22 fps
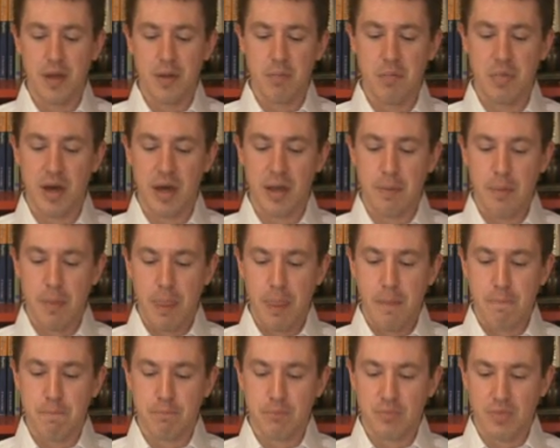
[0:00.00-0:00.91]
But
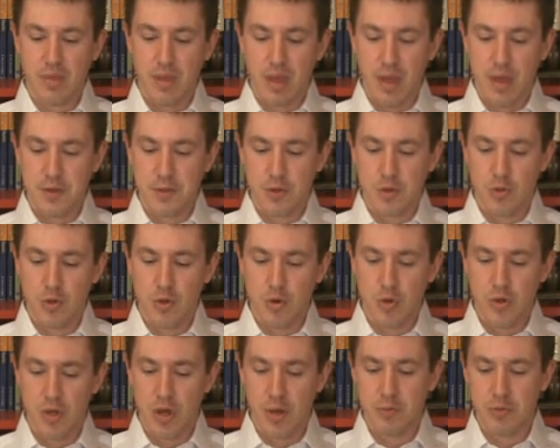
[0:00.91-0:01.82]
as you
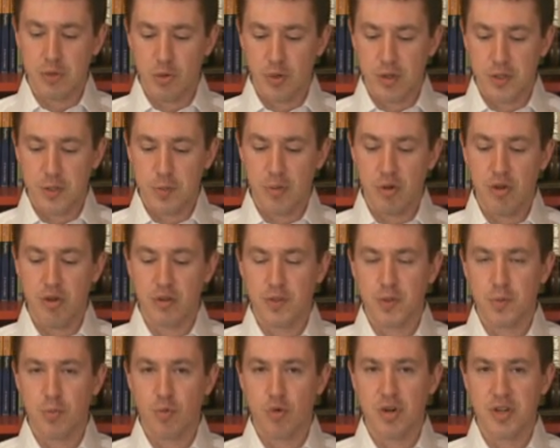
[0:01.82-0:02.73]
come to
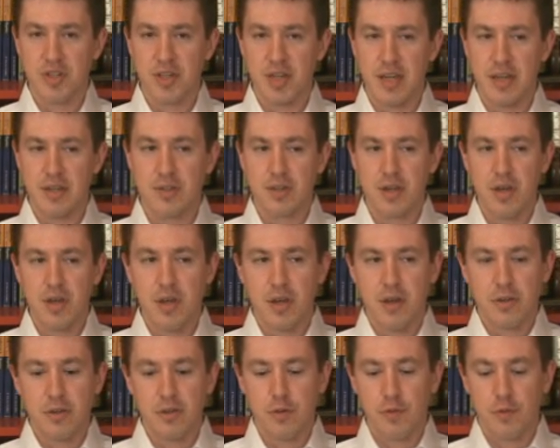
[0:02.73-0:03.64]
experience more teas,
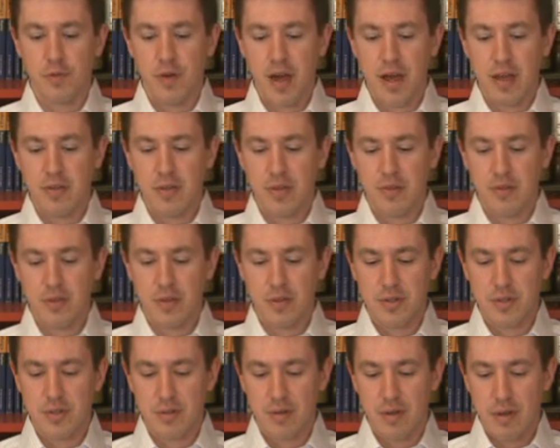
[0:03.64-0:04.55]
you find that
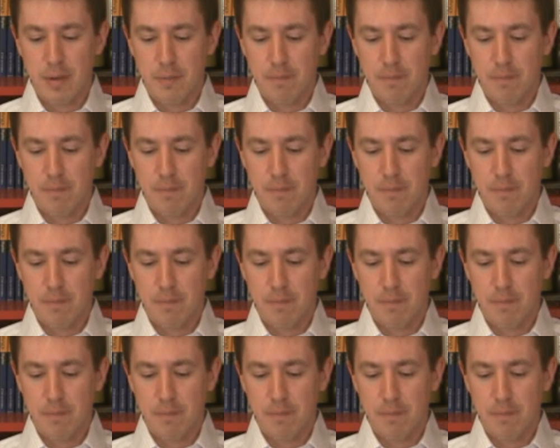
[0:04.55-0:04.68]
this,